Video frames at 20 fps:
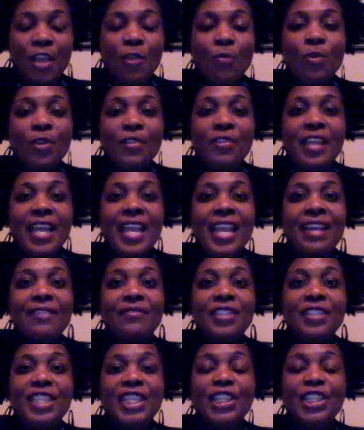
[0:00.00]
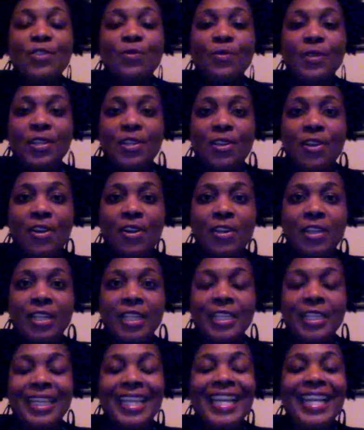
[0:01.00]
where they have
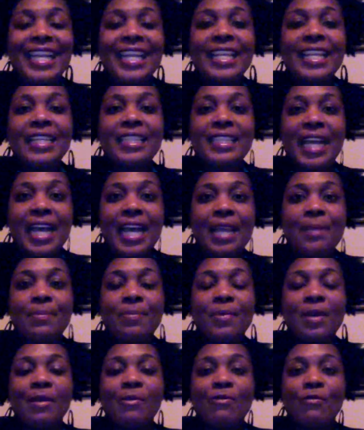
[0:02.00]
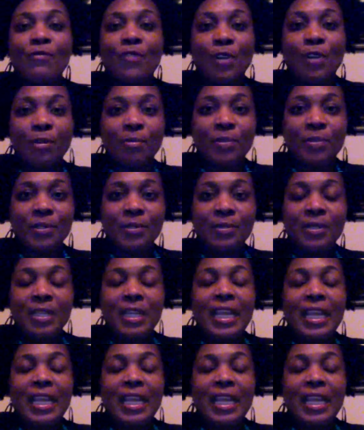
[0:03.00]
disregarded any type of verbal,